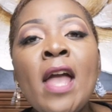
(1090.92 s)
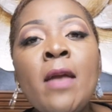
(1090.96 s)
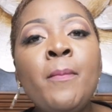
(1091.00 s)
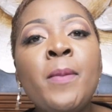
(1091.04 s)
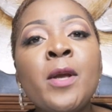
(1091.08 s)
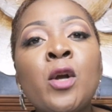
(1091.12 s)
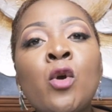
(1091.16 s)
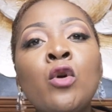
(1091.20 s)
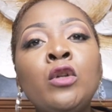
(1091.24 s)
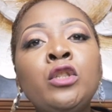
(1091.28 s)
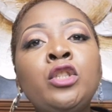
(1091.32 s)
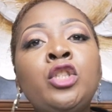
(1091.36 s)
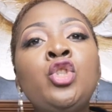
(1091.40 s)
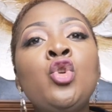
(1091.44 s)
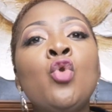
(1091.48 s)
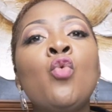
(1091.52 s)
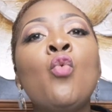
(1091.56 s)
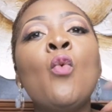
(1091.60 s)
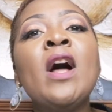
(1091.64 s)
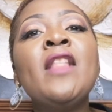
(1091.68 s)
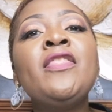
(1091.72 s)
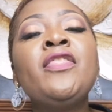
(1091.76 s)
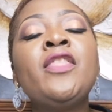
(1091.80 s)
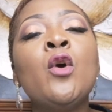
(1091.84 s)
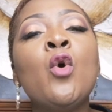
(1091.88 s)
Why?
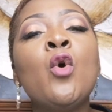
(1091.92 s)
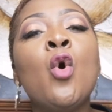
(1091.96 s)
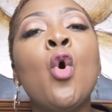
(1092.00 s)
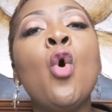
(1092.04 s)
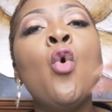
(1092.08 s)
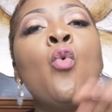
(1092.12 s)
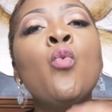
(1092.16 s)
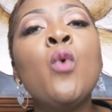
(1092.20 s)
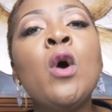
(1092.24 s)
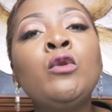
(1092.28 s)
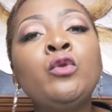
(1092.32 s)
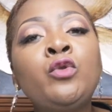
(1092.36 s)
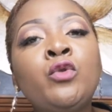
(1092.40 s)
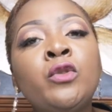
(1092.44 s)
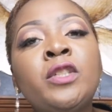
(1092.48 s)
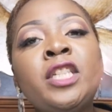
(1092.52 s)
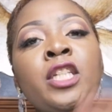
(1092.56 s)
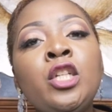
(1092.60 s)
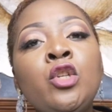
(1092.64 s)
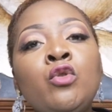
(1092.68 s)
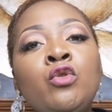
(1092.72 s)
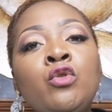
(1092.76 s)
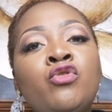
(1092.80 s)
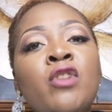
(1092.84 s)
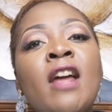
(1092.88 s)
Because you want the whole world
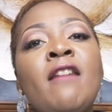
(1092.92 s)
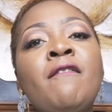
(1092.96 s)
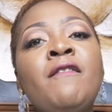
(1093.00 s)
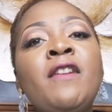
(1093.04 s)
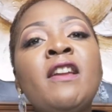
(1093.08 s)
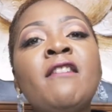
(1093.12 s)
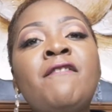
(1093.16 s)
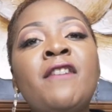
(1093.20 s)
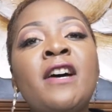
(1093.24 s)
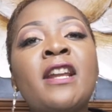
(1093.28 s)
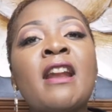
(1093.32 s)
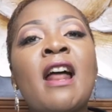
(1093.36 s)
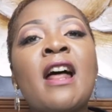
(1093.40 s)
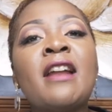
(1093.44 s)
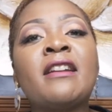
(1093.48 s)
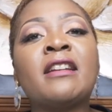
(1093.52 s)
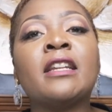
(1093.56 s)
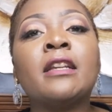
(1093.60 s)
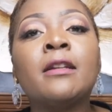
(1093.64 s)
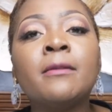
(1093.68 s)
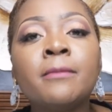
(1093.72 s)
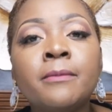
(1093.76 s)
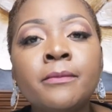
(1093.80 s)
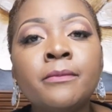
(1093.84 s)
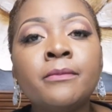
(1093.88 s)
to see you driving
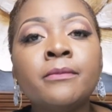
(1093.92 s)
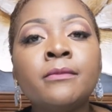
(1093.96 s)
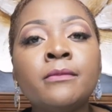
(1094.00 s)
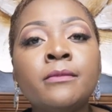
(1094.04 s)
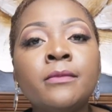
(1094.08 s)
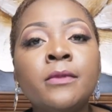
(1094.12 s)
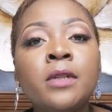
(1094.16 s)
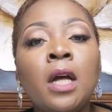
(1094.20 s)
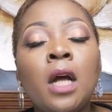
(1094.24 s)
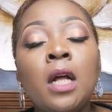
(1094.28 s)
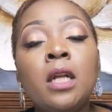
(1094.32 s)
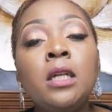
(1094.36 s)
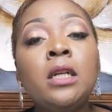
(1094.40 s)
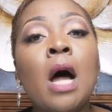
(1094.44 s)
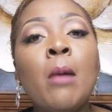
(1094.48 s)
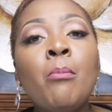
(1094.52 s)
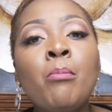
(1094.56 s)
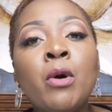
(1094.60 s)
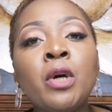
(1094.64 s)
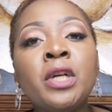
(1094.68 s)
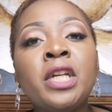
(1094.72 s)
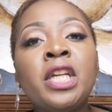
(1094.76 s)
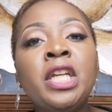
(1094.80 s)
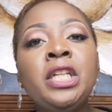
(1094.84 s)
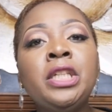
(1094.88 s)
Ferrari,
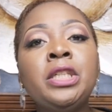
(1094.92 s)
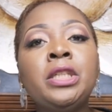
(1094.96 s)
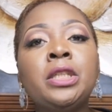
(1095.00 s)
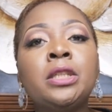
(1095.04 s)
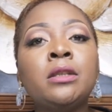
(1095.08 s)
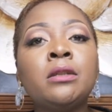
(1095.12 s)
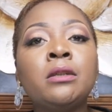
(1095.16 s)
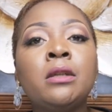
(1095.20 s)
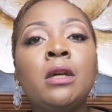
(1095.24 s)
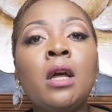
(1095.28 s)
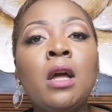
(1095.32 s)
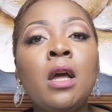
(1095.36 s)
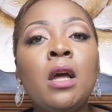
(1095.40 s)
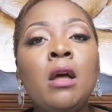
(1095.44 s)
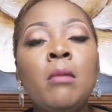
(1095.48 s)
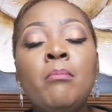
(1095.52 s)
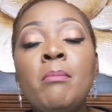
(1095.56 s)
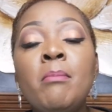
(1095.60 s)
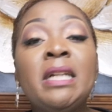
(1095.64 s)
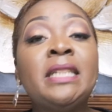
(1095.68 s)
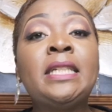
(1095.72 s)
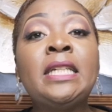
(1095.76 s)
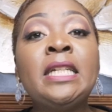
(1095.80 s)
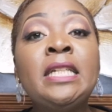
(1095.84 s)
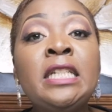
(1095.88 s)
Lamborghini,
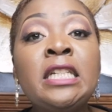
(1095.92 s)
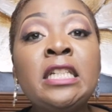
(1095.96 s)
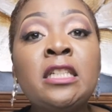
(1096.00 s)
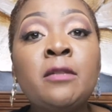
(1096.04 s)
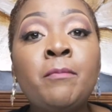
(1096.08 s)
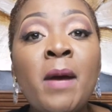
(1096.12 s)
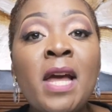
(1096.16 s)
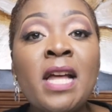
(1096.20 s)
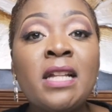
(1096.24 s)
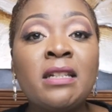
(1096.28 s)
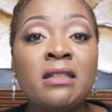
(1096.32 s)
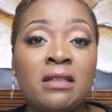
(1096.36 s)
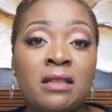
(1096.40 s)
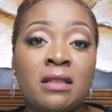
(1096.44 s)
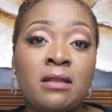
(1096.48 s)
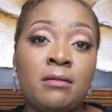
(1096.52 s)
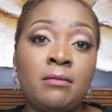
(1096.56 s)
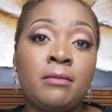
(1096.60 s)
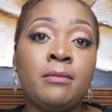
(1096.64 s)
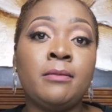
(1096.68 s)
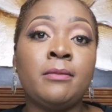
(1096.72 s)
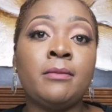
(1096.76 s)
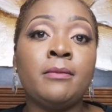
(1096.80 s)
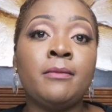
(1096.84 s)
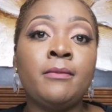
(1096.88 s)

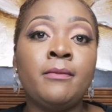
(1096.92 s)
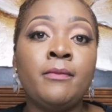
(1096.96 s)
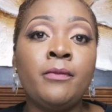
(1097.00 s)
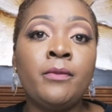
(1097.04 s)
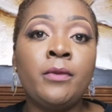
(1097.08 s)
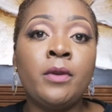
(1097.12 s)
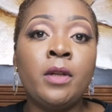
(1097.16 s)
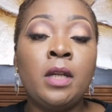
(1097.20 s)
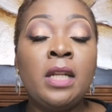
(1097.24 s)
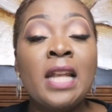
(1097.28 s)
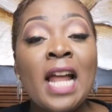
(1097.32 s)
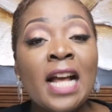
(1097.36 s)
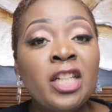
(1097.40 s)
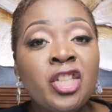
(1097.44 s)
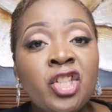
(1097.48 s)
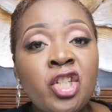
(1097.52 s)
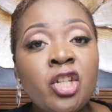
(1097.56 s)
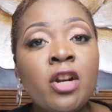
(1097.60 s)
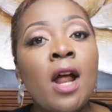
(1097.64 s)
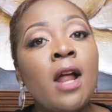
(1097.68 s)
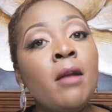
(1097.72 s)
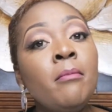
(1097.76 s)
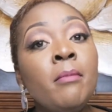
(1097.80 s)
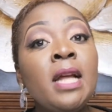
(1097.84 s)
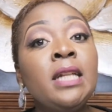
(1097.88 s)
Mercedes-Benz.
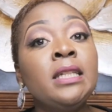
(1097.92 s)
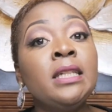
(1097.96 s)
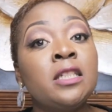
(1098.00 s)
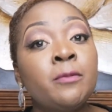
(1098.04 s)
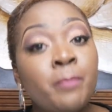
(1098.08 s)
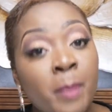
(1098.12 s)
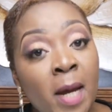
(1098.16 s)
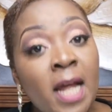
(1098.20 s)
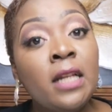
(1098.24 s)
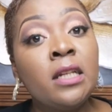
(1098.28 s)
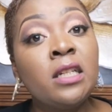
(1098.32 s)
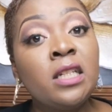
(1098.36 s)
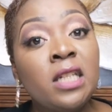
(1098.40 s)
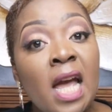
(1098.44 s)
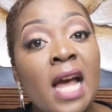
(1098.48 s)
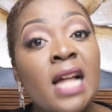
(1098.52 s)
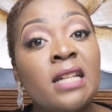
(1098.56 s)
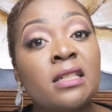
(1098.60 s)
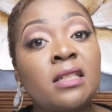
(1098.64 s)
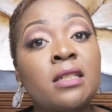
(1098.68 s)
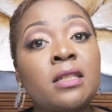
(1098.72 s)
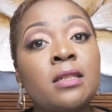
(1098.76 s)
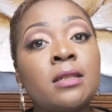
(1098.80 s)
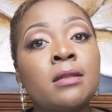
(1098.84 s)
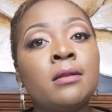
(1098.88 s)
Nigerian men spend,
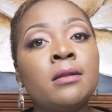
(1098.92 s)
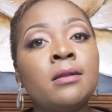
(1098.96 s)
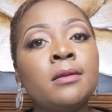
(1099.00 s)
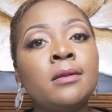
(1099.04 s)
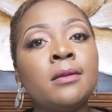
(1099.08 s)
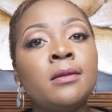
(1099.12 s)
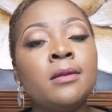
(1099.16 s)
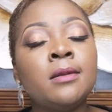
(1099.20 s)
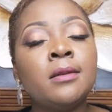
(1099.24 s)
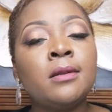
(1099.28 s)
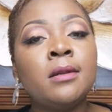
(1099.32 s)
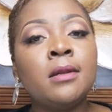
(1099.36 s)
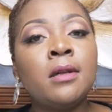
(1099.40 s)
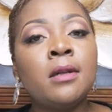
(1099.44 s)
yes.